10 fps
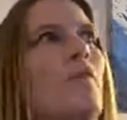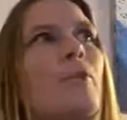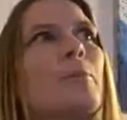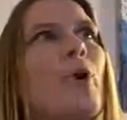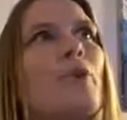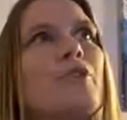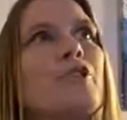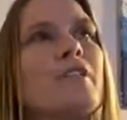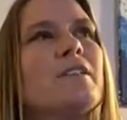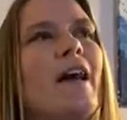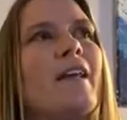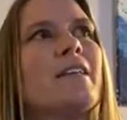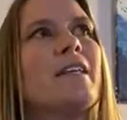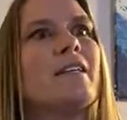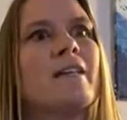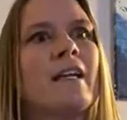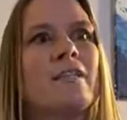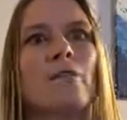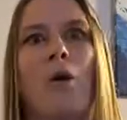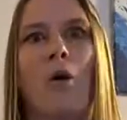For brokerages, I think that
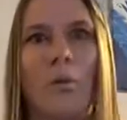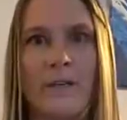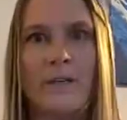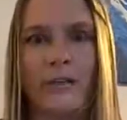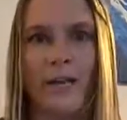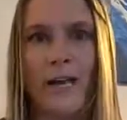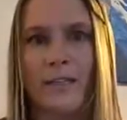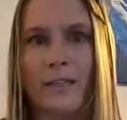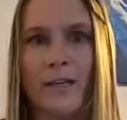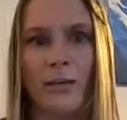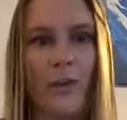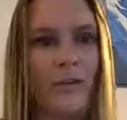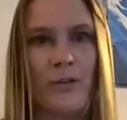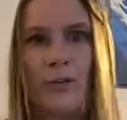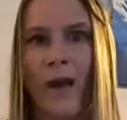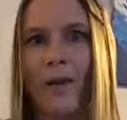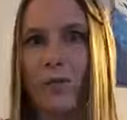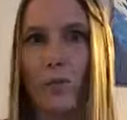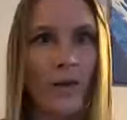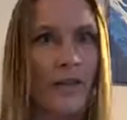it's always a great idea, whether you have
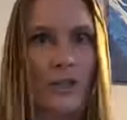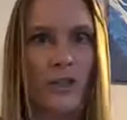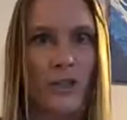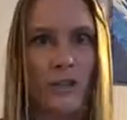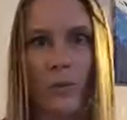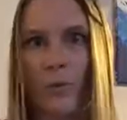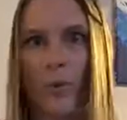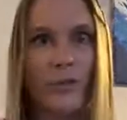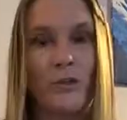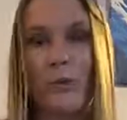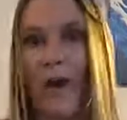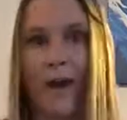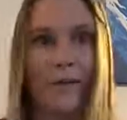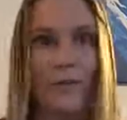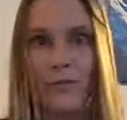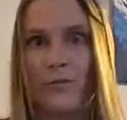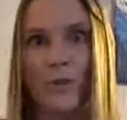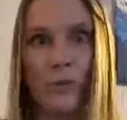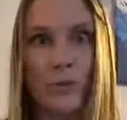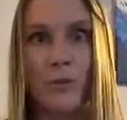one agent or whether you have,
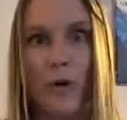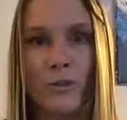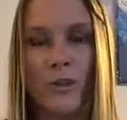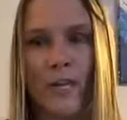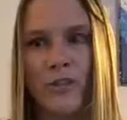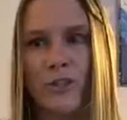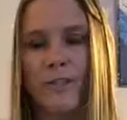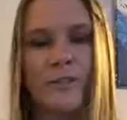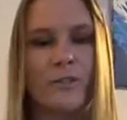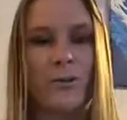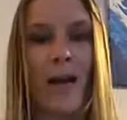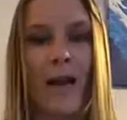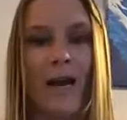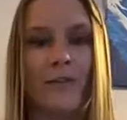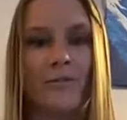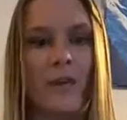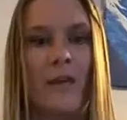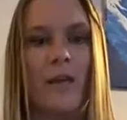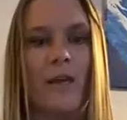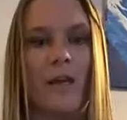200 agents, to have
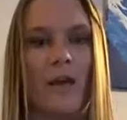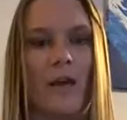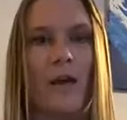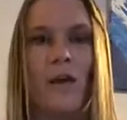a